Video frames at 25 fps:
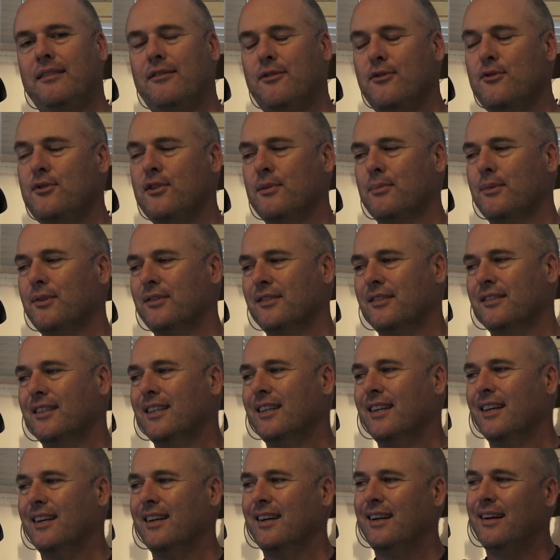Too small.
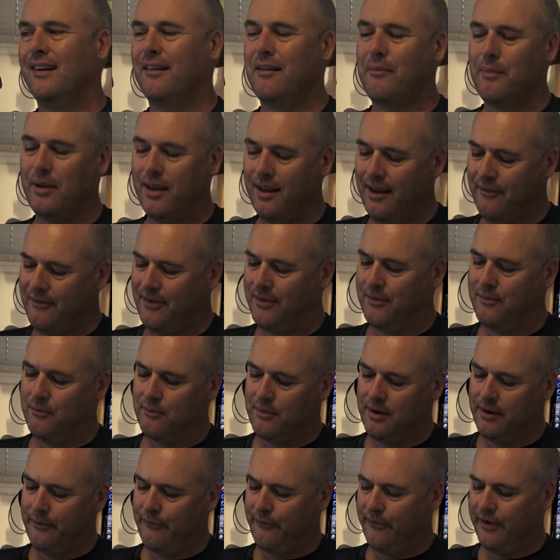Even
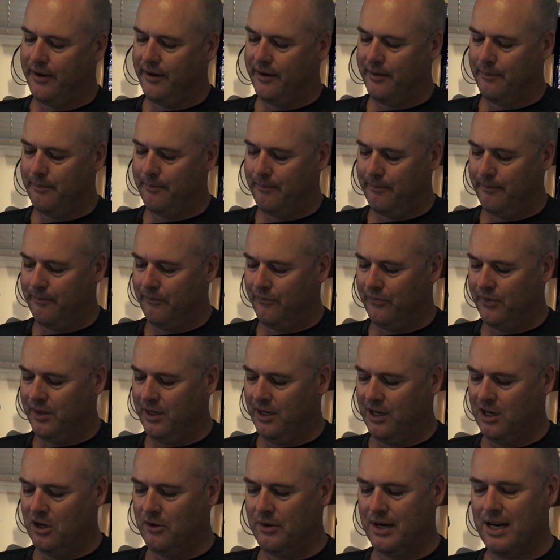with an
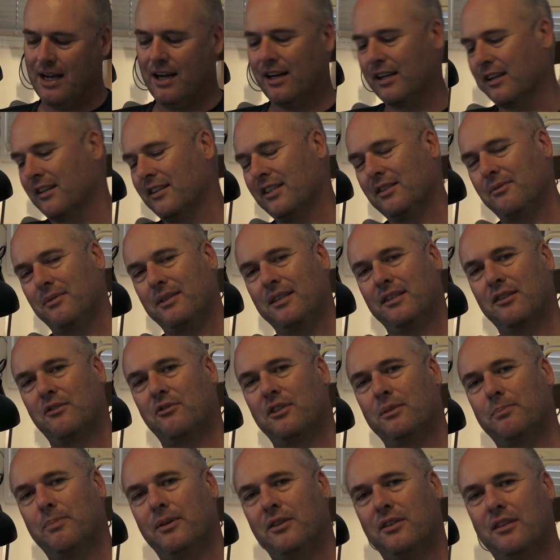Arca Swiss
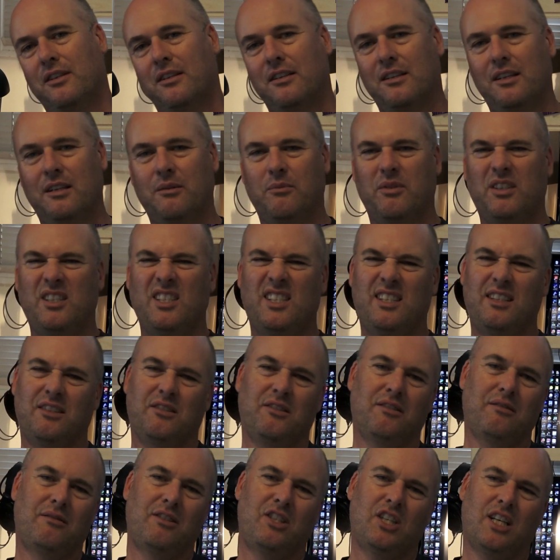grip on it, it was
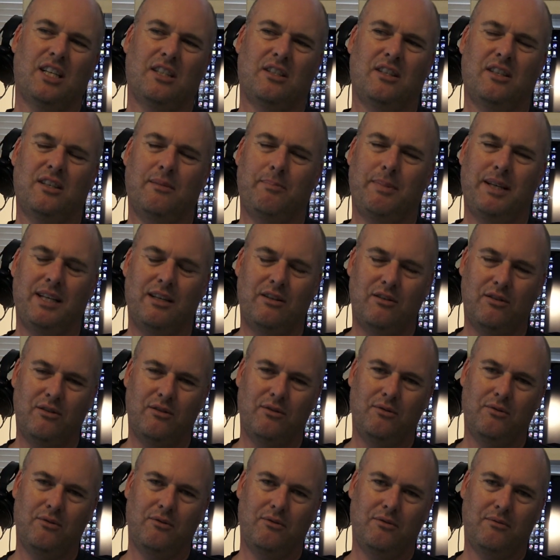still just a bit
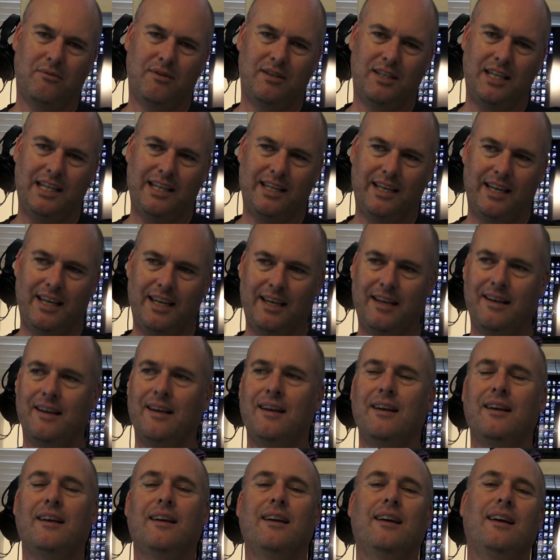too dinky.
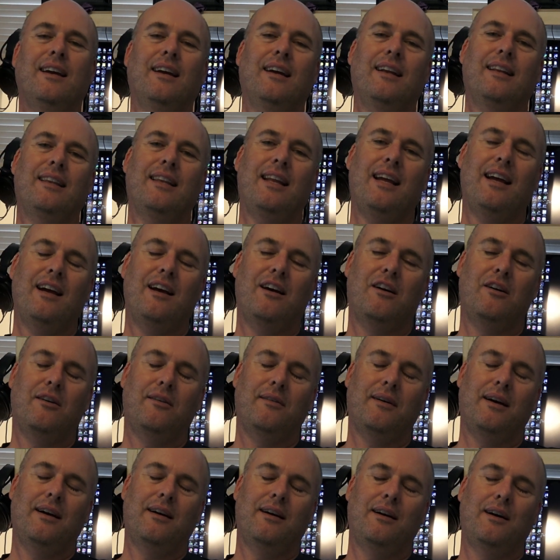
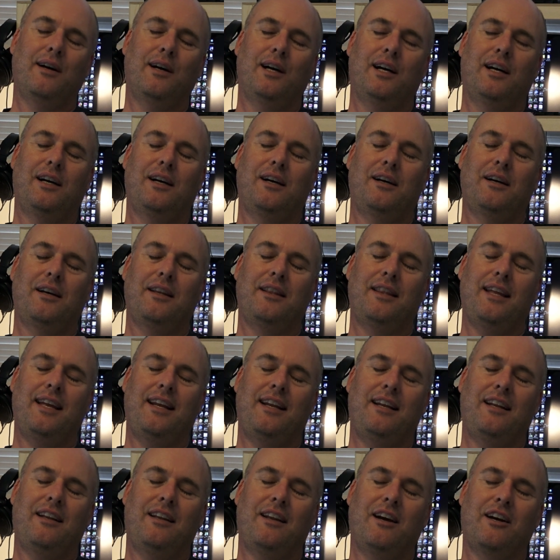Now,
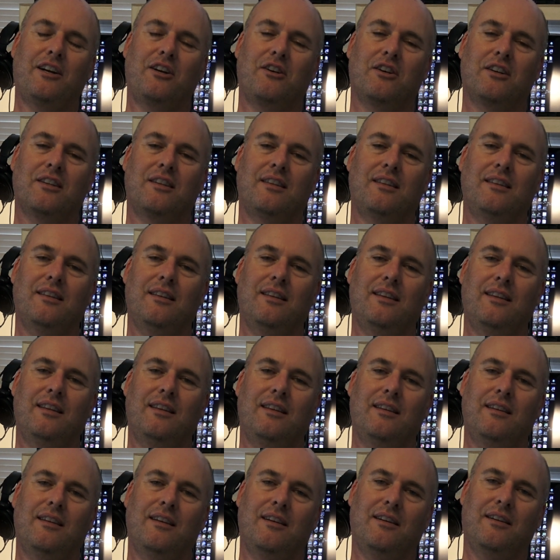then I've got
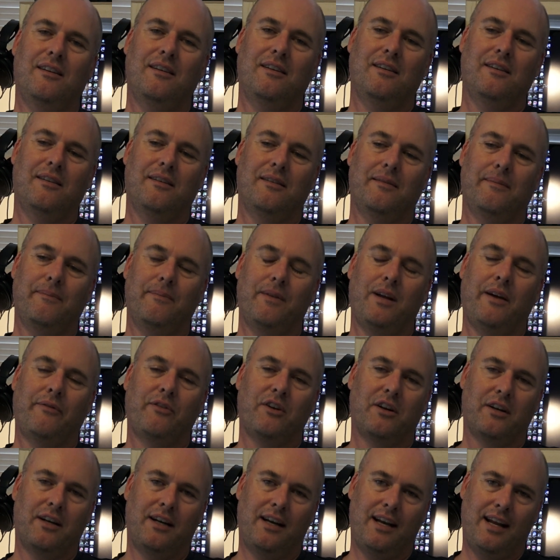
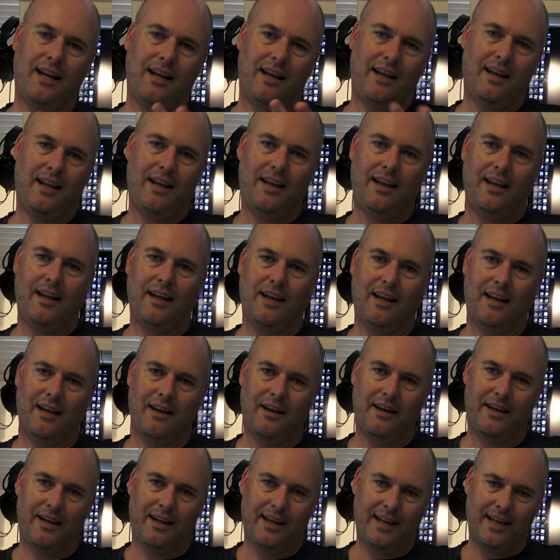an
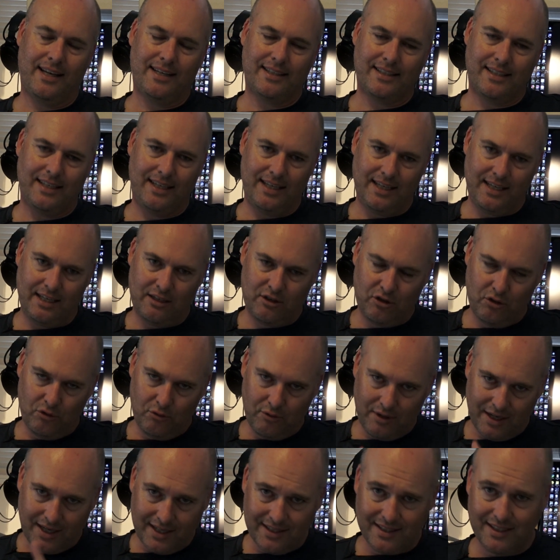
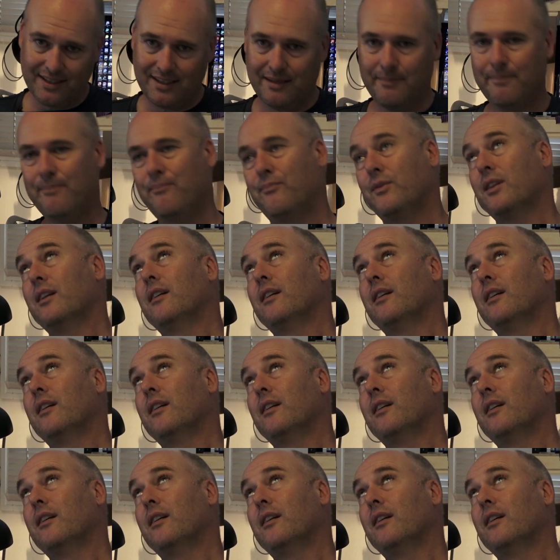XE2S.